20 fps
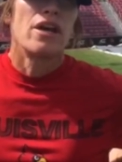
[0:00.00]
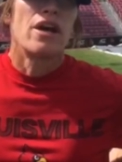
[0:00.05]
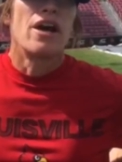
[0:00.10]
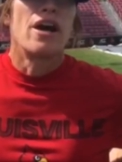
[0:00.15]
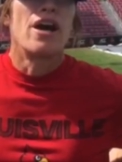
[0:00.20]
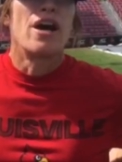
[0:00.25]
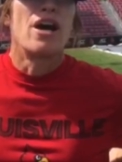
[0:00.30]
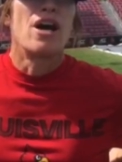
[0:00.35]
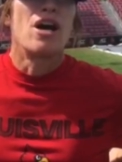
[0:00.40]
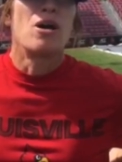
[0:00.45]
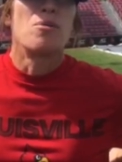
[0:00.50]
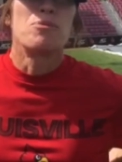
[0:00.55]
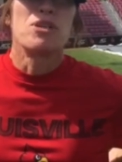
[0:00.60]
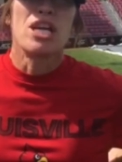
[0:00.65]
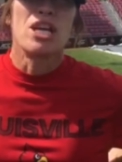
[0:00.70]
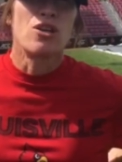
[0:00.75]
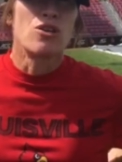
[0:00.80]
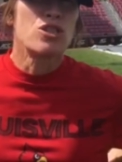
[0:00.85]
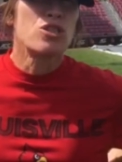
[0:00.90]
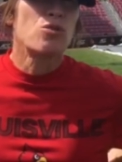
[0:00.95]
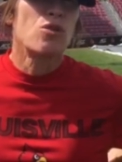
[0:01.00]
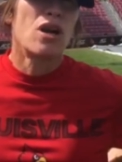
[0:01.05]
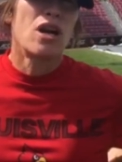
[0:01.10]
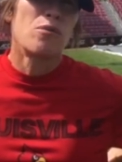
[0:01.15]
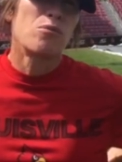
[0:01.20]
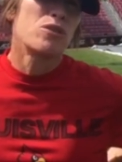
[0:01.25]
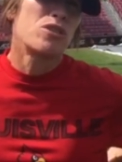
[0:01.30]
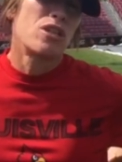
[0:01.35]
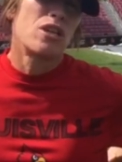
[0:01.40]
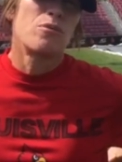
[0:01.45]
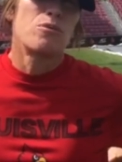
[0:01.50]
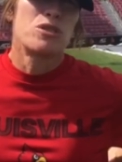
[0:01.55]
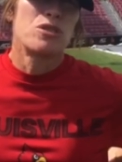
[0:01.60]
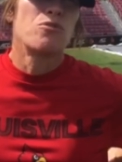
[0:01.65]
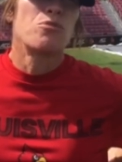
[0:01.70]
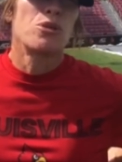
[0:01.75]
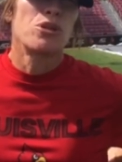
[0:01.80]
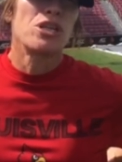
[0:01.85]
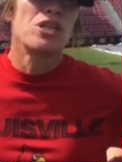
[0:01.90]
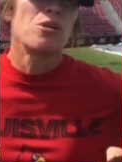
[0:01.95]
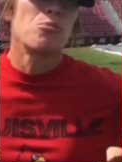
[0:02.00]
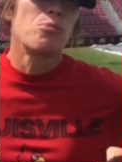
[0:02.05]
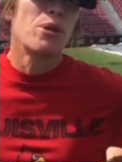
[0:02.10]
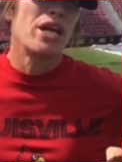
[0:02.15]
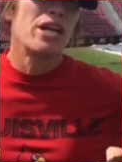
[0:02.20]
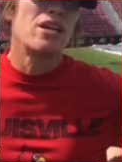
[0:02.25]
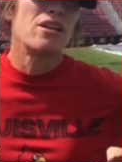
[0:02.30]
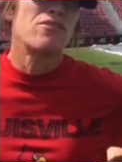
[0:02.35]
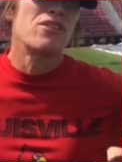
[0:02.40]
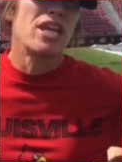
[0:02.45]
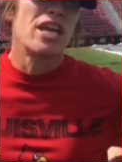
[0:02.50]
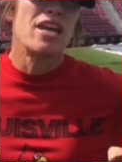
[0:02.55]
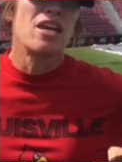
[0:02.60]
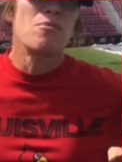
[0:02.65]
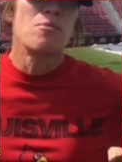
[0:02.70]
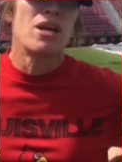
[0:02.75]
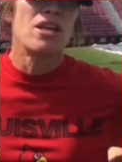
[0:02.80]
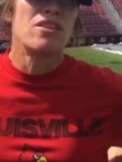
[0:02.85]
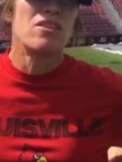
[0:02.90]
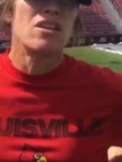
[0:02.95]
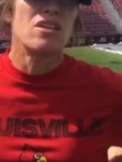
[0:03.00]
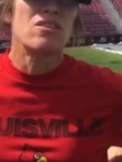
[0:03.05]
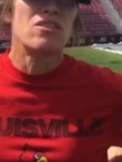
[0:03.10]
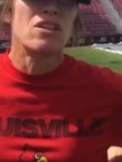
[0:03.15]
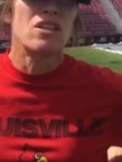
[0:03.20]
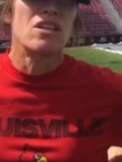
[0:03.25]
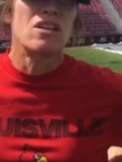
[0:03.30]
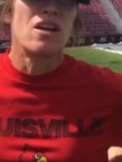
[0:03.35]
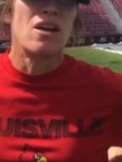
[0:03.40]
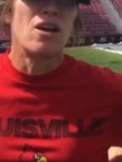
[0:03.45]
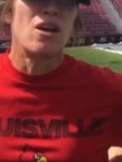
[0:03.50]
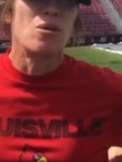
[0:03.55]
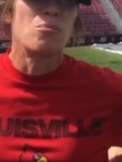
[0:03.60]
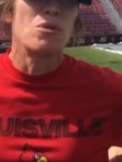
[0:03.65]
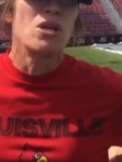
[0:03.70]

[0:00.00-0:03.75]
The inner squad was a really competitive game. I think that,